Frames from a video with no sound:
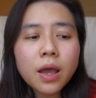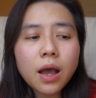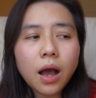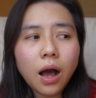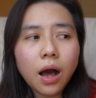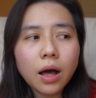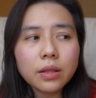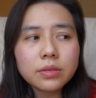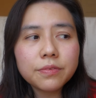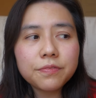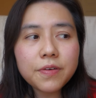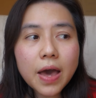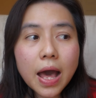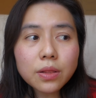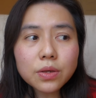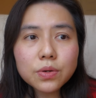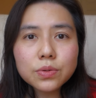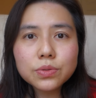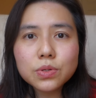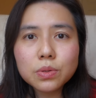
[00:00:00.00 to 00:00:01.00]
the
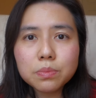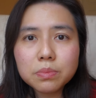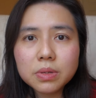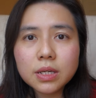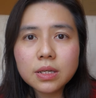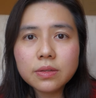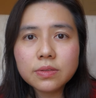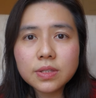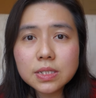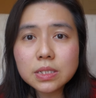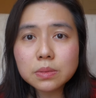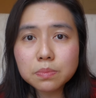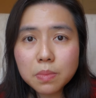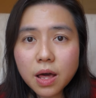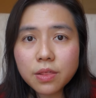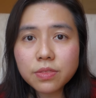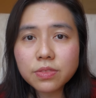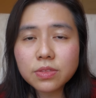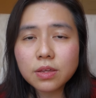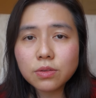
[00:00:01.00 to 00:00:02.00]
value to me this
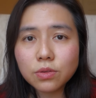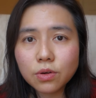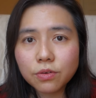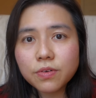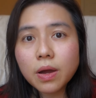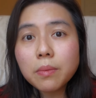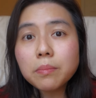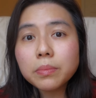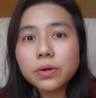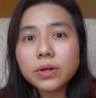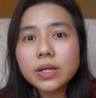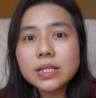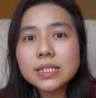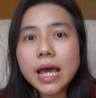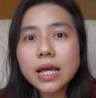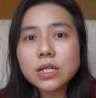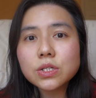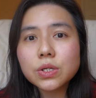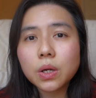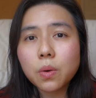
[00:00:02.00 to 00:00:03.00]
month in November is
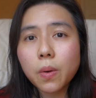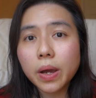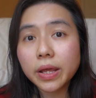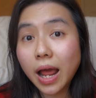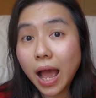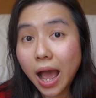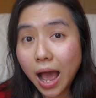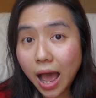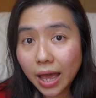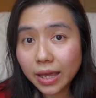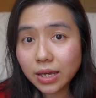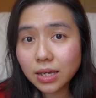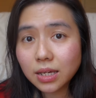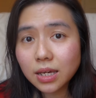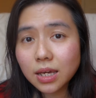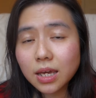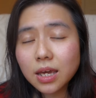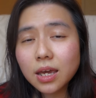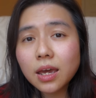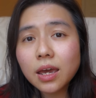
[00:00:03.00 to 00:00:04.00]
actually quite high
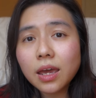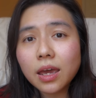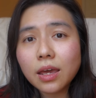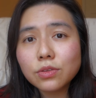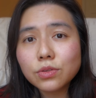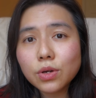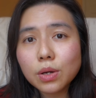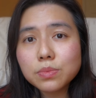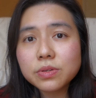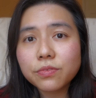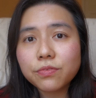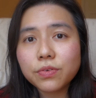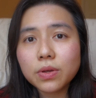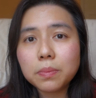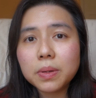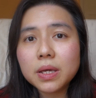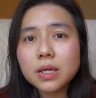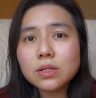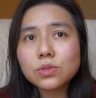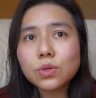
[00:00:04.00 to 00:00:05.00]
in terms of
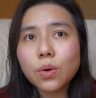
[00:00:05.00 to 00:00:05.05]
freebies.